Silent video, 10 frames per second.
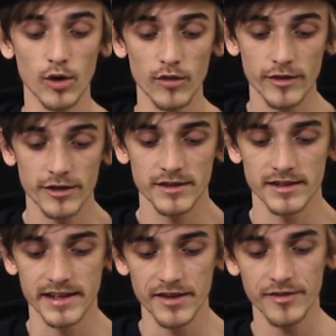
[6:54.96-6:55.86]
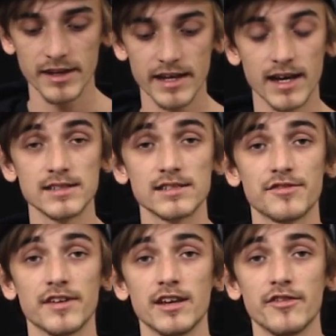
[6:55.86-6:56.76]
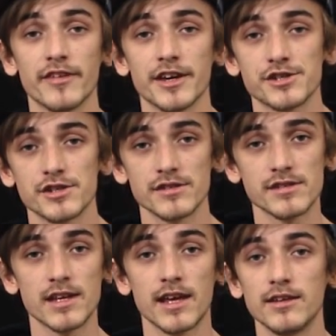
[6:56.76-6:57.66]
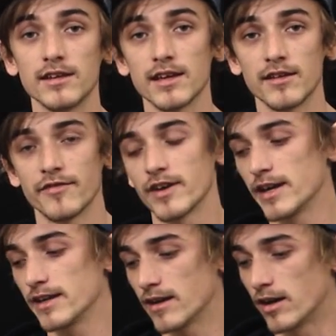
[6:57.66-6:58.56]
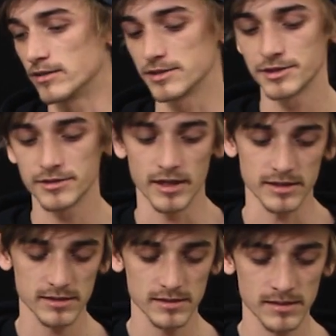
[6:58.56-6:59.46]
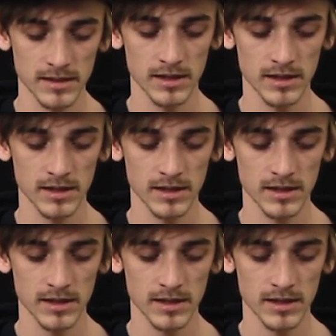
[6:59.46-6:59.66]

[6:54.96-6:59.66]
over the different kinds of innovations that you can find on trucks.